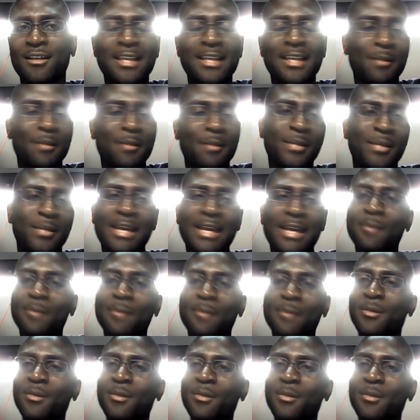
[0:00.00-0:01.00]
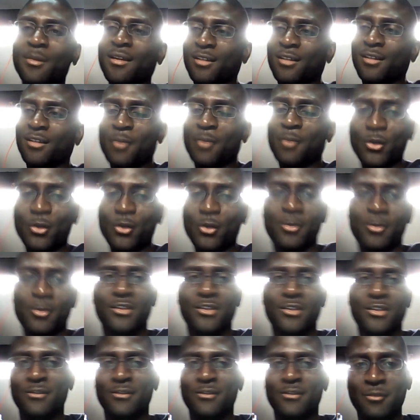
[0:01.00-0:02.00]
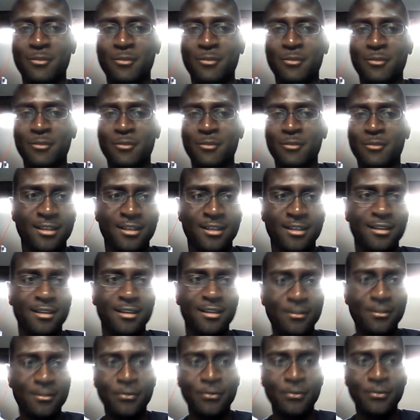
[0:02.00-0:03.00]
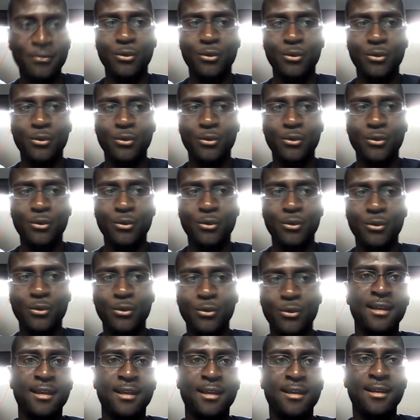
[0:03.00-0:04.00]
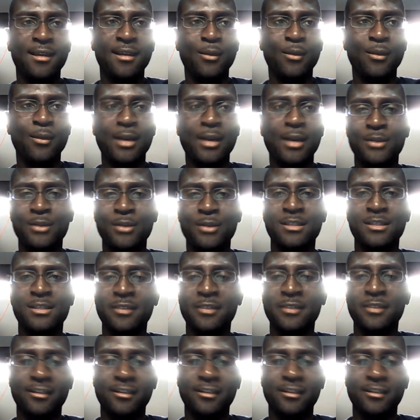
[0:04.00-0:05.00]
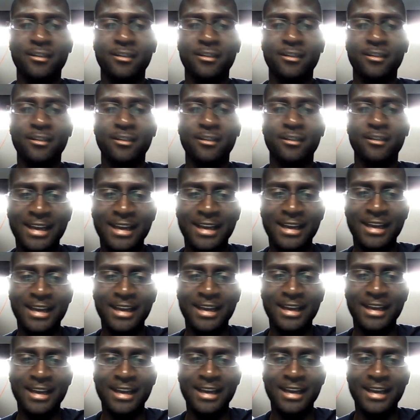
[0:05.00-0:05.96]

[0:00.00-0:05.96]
I basically became the spokesperson for Brexit for the UK while I was in America, and